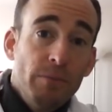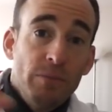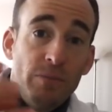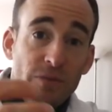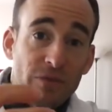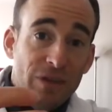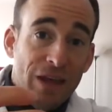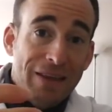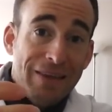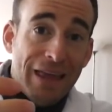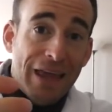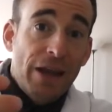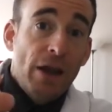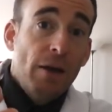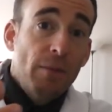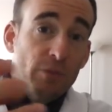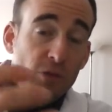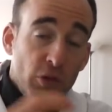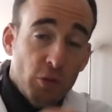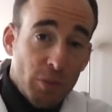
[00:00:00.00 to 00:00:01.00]
set that
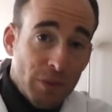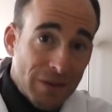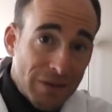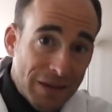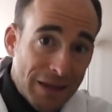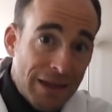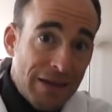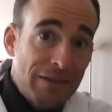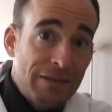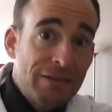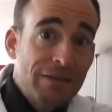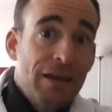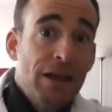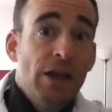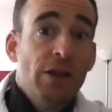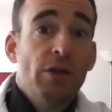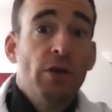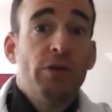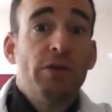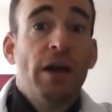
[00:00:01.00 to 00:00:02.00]
up to release
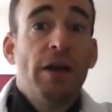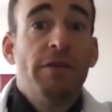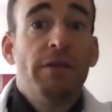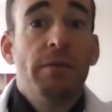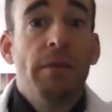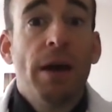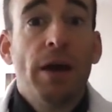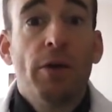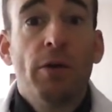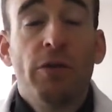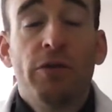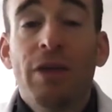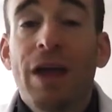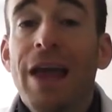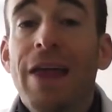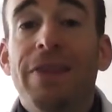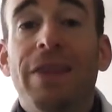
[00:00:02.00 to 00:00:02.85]
those heavy metals.